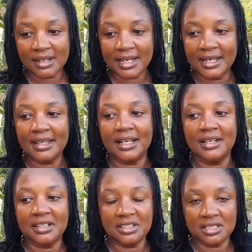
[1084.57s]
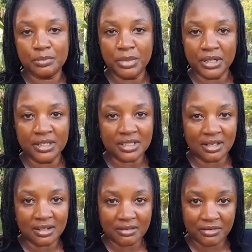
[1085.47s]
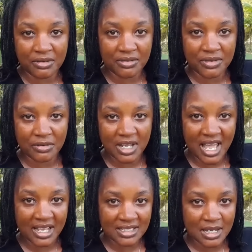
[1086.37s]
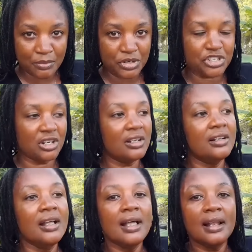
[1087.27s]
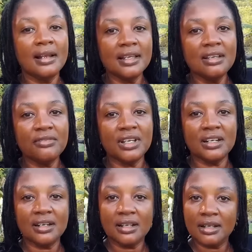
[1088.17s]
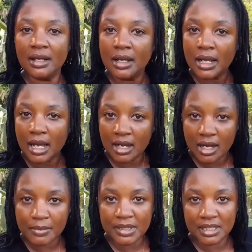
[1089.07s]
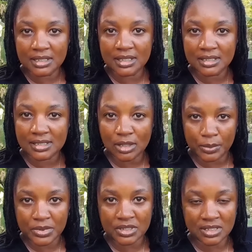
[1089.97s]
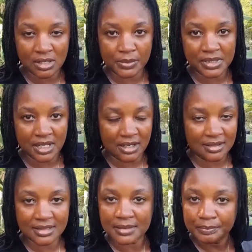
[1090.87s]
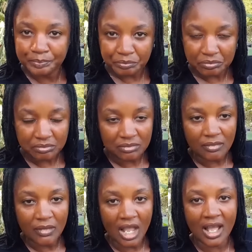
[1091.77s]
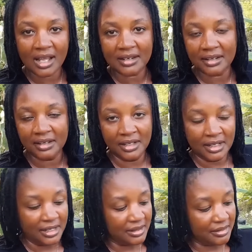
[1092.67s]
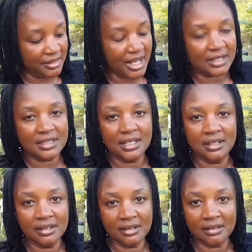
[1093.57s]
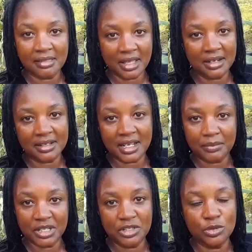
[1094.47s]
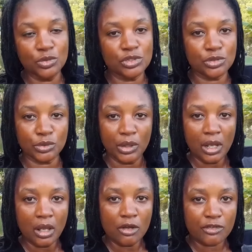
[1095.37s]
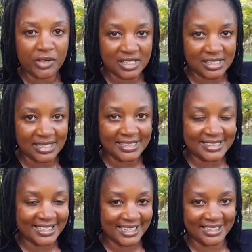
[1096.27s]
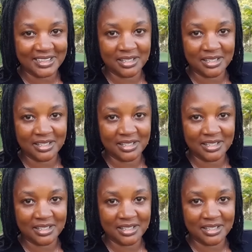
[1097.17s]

like that that is burnt under very high temperature, leaving a carbonated substance, and that then can be used to facilitate